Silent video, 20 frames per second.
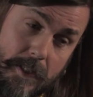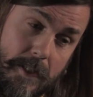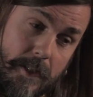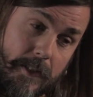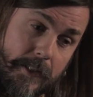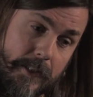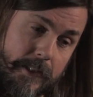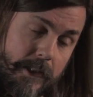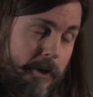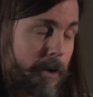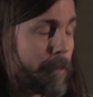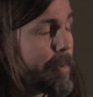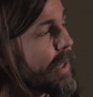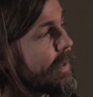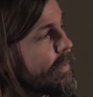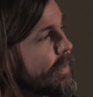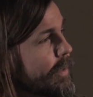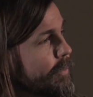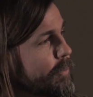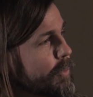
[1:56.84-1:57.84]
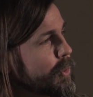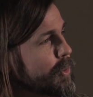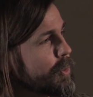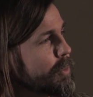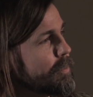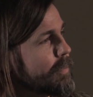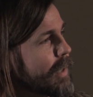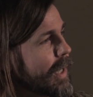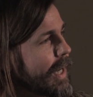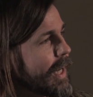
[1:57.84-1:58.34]
And then you come out of that
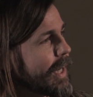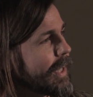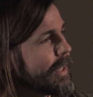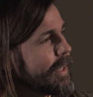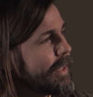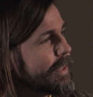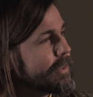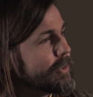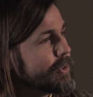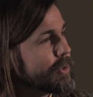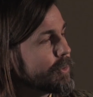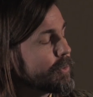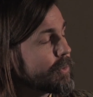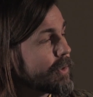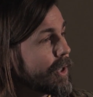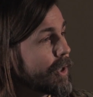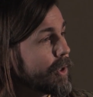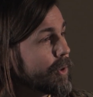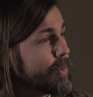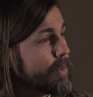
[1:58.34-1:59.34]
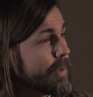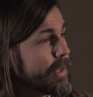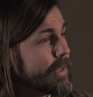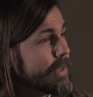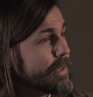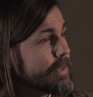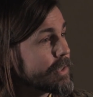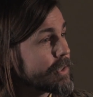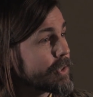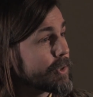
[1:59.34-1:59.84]
room and you go
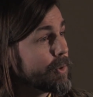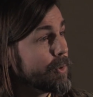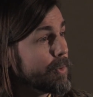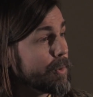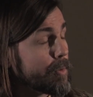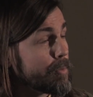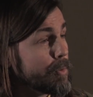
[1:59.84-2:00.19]
into a